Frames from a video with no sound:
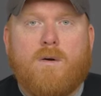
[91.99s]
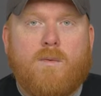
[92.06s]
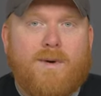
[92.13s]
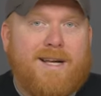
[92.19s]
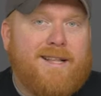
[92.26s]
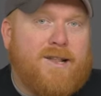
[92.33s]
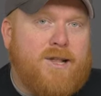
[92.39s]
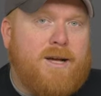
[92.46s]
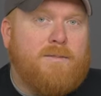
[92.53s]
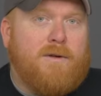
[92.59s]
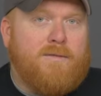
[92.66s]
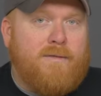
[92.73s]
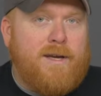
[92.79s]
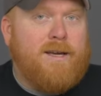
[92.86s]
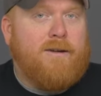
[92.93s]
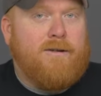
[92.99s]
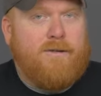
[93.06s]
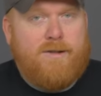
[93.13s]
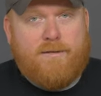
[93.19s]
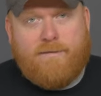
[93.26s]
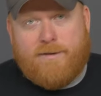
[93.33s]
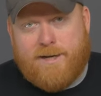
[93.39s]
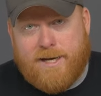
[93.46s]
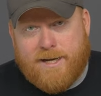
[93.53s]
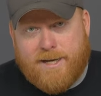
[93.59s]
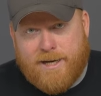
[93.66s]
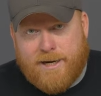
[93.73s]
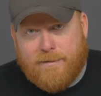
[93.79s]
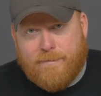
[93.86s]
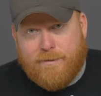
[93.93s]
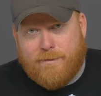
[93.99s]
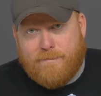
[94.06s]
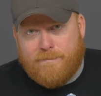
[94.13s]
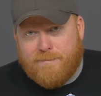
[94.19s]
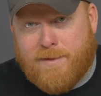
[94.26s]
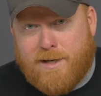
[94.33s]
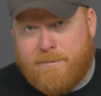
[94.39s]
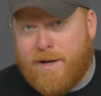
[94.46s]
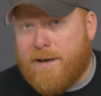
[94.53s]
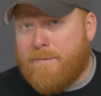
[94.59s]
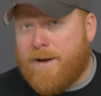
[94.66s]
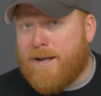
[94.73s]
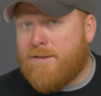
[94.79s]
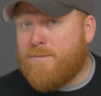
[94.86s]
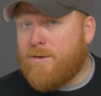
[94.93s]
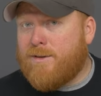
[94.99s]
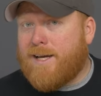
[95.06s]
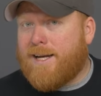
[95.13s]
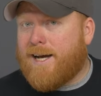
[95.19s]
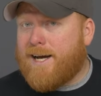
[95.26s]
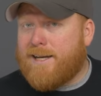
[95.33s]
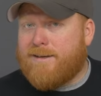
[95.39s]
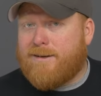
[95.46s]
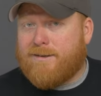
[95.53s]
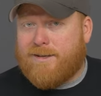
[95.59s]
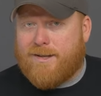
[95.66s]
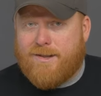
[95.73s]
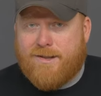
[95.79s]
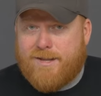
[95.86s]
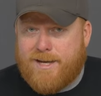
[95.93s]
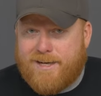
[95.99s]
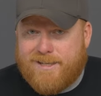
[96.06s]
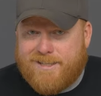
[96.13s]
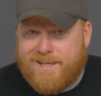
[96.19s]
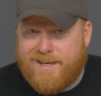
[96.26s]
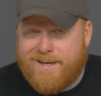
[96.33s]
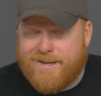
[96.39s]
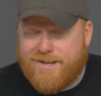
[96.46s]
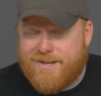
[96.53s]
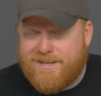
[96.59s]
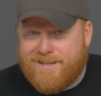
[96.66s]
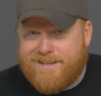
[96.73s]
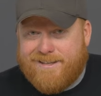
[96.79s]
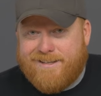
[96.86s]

Well, except your fingers if you're not careful. In bypass mode, that hot dog doesn't stand a chance.